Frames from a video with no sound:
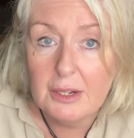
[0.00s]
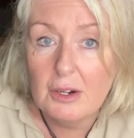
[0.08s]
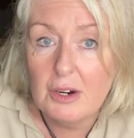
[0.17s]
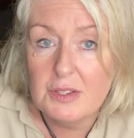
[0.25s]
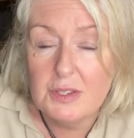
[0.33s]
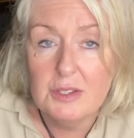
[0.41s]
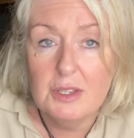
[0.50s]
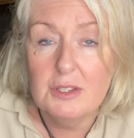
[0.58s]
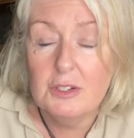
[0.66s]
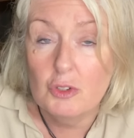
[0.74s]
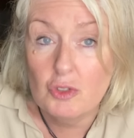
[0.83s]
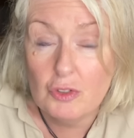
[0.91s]
a
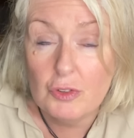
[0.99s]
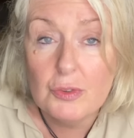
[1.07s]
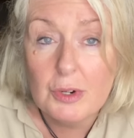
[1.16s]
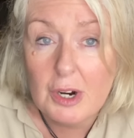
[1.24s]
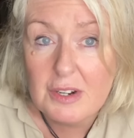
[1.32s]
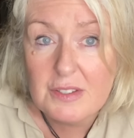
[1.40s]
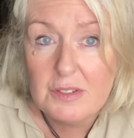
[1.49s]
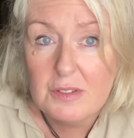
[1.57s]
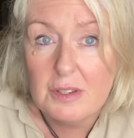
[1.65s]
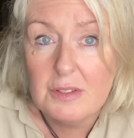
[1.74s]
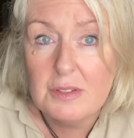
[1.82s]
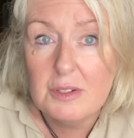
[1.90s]
narcissist, a true
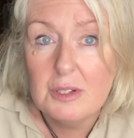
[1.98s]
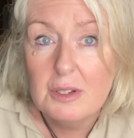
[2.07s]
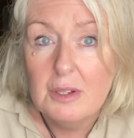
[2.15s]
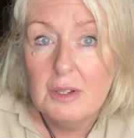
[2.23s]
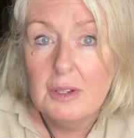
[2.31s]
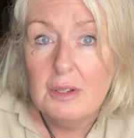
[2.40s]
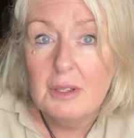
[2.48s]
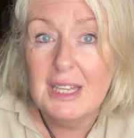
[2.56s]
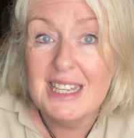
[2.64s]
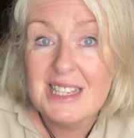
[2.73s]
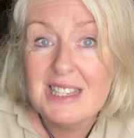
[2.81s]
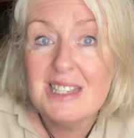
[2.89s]
narcissist,
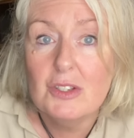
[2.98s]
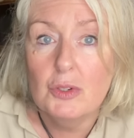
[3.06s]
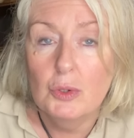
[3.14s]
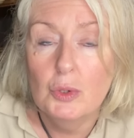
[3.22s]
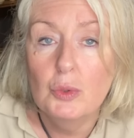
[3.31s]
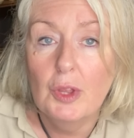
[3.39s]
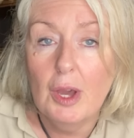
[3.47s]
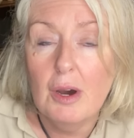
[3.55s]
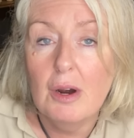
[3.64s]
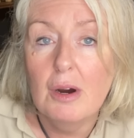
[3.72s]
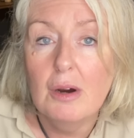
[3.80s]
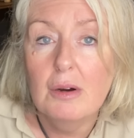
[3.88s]
is who they
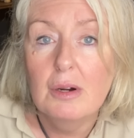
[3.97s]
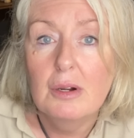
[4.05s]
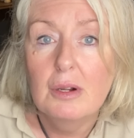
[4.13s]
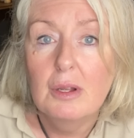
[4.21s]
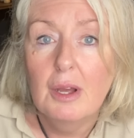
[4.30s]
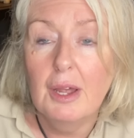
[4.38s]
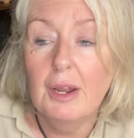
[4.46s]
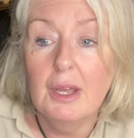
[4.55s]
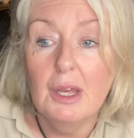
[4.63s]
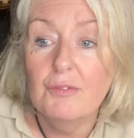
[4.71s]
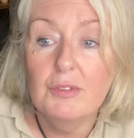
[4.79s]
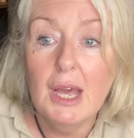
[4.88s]
are. And I
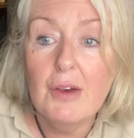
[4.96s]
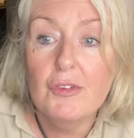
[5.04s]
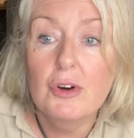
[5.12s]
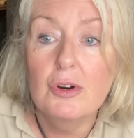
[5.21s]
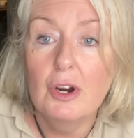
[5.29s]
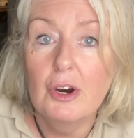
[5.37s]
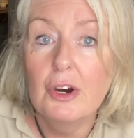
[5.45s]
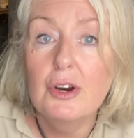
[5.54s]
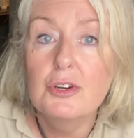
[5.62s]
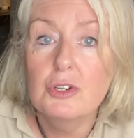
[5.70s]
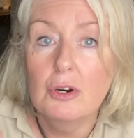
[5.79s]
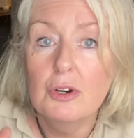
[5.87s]
have never
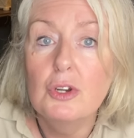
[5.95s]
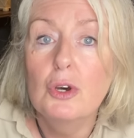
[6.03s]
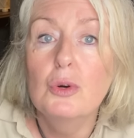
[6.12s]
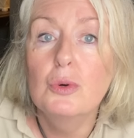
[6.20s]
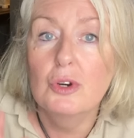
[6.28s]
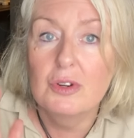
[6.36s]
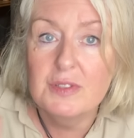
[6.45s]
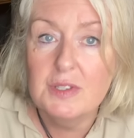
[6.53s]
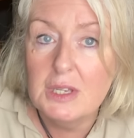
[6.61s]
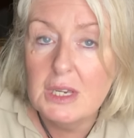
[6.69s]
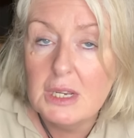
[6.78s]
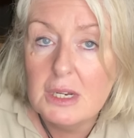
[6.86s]
heard or known or
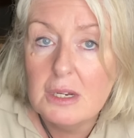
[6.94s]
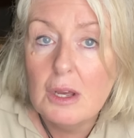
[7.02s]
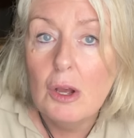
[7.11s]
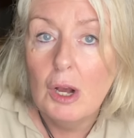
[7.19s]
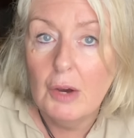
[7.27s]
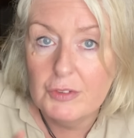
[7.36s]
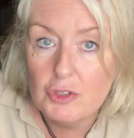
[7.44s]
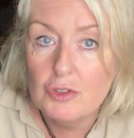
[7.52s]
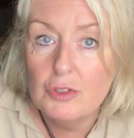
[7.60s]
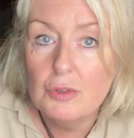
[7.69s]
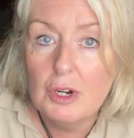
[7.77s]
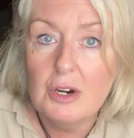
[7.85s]
seen of a
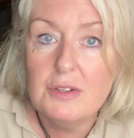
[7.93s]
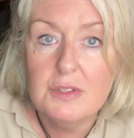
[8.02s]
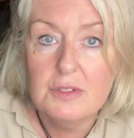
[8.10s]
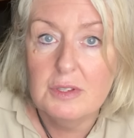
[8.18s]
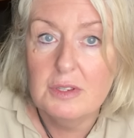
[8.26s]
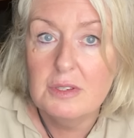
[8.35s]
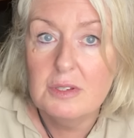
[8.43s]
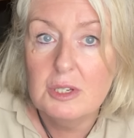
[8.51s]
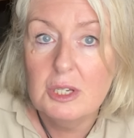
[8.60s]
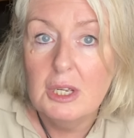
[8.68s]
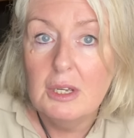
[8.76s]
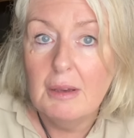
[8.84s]
true narcissist
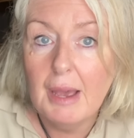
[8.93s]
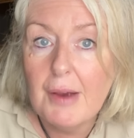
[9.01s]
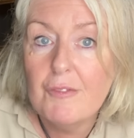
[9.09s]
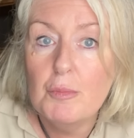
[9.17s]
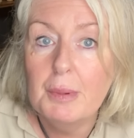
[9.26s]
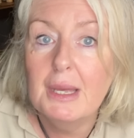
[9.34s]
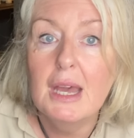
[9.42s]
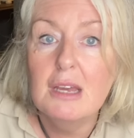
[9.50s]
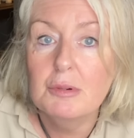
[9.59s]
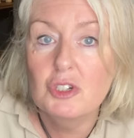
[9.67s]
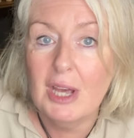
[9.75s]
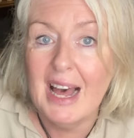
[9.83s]
ever being
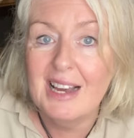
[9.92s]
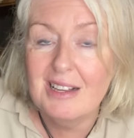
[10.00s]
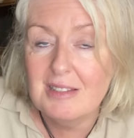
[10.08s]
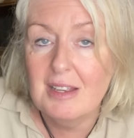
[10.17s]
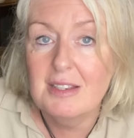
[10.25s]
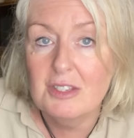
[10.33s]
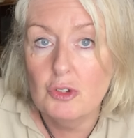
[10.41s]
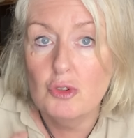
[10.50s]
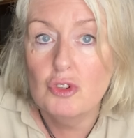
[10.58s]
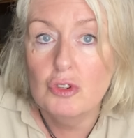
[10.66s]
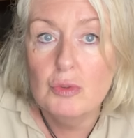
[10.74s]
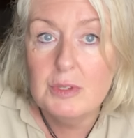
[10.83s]
able to access their
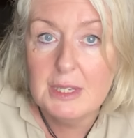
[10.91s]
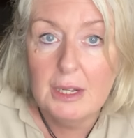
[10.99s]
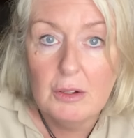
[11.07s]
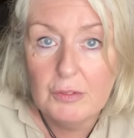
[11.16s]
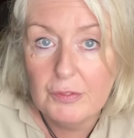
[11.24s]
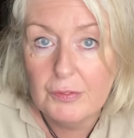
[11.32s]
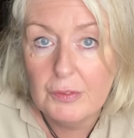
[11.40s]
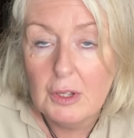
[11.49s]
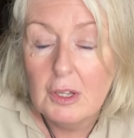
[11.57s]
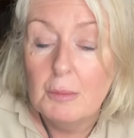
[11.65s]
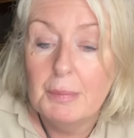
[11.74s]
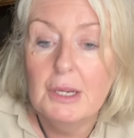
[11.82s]
true self
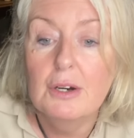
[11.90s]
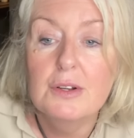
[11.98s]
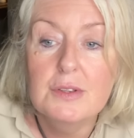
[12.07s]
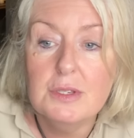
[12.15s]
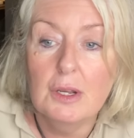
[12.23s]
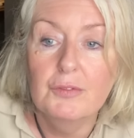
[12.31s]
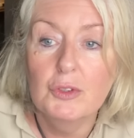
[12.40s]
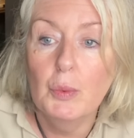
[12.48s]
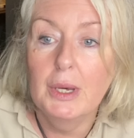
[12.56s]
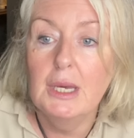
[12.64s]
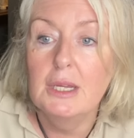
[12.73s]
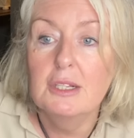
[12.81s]
because of the
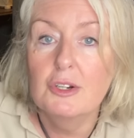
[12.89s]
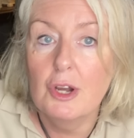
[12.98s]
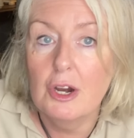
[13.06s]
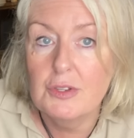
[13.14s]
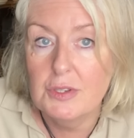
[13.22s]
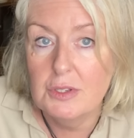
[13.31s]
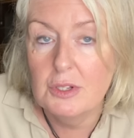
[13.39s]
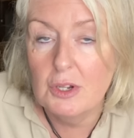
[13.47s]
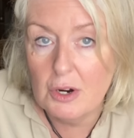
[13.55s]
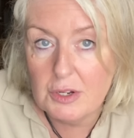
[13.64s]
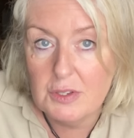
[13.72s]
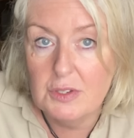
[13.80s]
way the nar
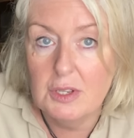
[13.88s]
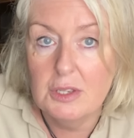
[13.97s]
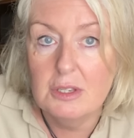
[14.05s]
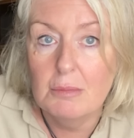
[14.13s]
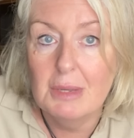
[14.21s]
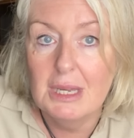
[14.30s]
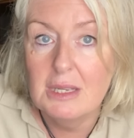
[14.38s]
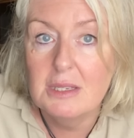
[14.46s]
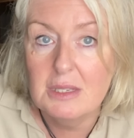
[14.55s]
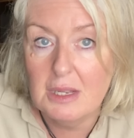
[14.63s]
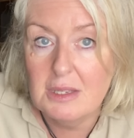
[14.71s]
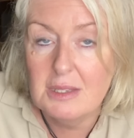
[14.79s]
narcissism
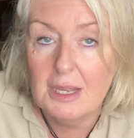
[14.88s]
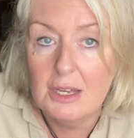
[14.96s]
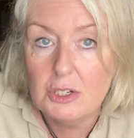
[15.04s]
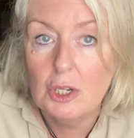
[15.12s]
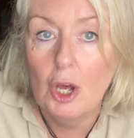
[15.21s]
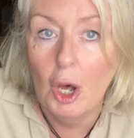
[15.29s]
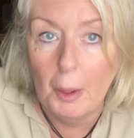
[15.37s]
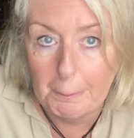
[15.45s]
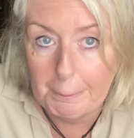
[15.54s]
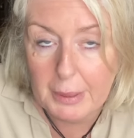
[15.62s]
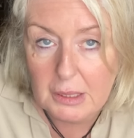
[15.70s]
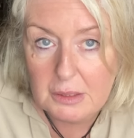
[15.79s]
is set
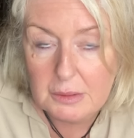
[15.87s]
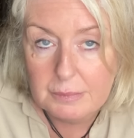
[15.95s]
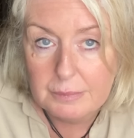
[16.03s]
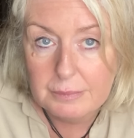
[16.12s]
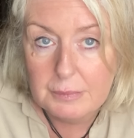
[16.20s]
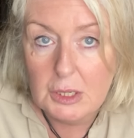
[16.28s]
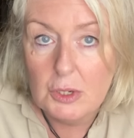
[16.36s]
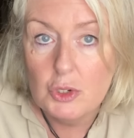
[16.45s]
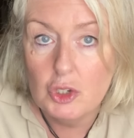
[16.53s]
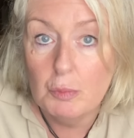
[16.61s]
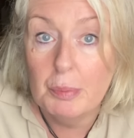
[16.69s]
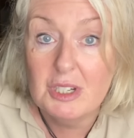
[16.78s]
up
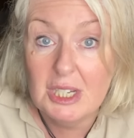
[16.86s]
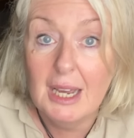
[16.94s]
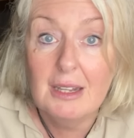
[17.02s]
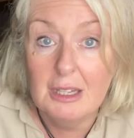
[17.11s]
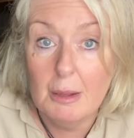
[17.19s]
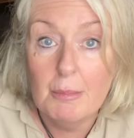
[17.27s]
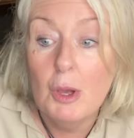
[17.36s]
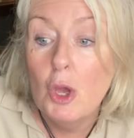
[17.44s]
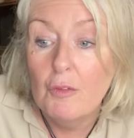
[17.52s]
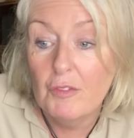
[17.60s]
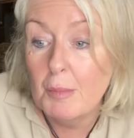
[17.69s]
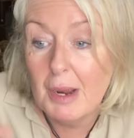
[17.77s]
to protect them
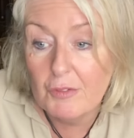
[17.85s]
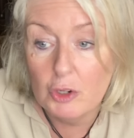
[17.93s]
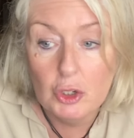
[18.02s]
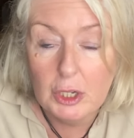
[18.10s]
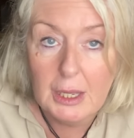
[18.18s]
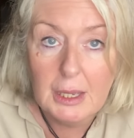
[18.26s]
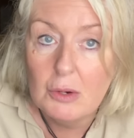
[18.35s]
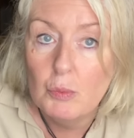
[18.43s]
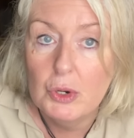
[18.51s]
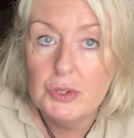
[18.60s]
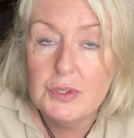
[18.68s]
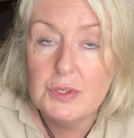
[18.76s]
from ever looking
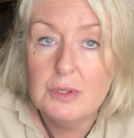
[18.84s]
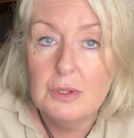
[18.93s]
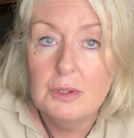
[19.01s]
inwards.